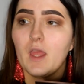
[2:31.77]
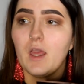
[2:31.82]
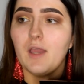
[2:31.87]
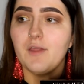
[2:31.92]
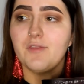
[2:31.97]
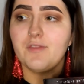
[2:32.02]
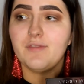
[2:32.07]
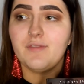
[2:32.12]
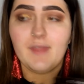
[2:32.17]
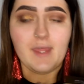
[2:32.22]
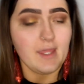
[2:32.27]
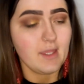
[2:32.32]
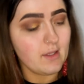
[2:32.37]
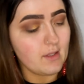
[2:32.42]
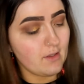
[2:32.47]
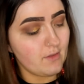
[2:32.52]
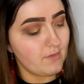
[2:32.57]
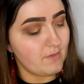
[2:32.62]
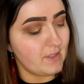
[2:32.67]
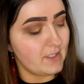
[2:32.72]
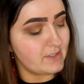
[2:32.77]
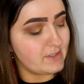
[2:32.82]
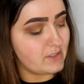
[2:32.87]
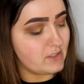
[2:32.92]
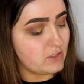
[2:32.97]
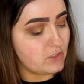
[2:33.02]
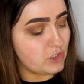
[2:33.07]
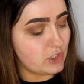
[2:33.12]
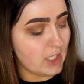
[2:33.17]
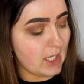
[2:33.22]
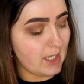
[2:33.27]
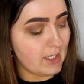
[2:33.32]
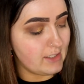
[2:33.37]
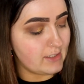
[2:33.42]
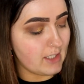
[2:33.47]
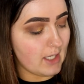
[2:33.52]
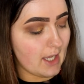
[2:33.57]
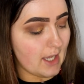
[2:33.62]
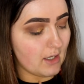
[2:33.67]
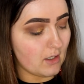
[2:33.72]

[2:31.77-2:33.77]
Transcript: I think this shade